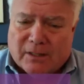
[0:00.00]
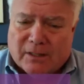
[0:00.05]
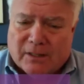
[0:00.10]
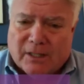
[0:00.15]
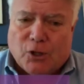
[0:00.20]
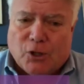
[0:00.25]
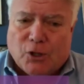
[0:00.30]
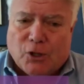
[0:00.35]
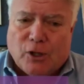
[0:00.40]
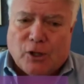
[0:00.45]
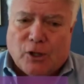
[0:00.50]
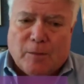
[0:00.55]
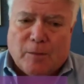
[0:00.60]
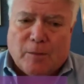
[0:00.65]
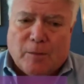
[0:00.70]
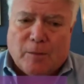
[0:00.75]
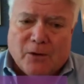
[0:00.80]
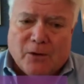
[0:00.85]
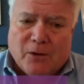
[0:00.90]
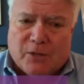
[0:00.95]
It's all
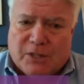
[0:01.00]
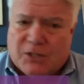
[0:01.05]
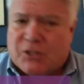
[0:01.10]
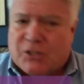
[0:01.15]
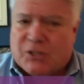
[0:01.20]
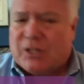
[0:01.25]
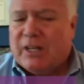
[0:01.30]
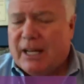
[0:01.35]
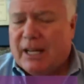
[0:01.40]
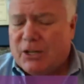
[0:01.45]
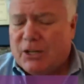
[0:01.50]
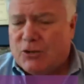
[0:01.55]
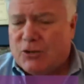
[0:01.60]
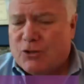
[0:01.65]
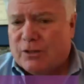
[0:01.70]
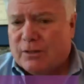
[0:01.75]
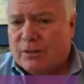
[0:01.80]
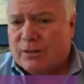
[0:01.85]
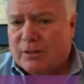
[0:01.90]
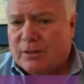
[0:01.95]
about
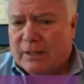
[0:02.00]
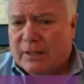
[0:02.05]
disconnection.